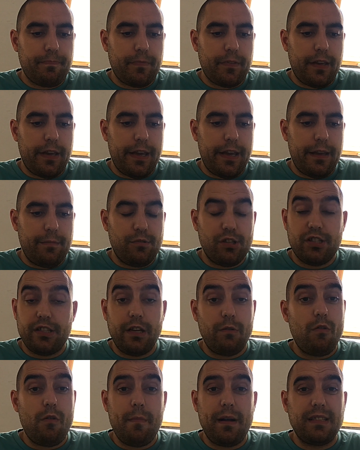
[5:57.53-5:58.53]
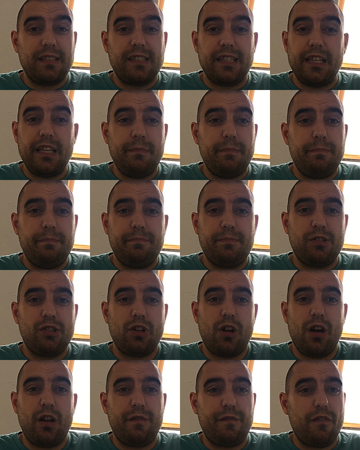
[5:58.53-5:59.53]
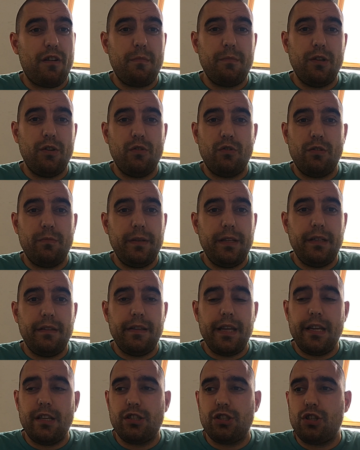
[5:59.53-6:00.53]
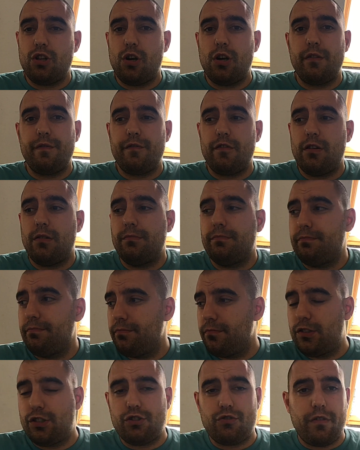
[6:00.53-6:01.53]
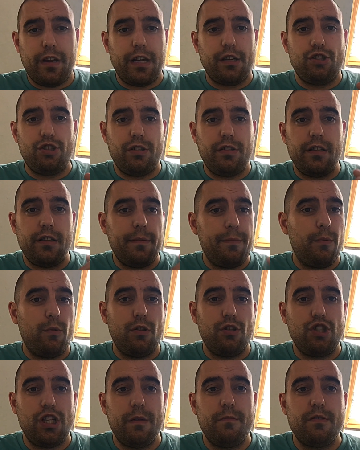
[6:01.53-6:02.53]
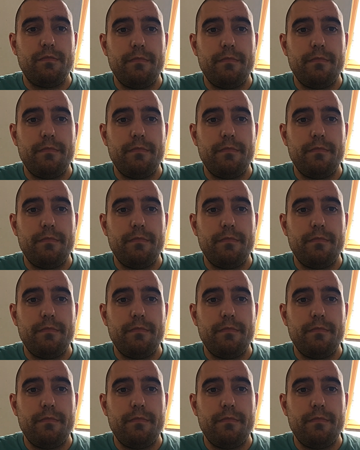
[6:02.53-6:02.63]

Just think where Man City started from, you know what I mean? They started from scratch, and then they bought the James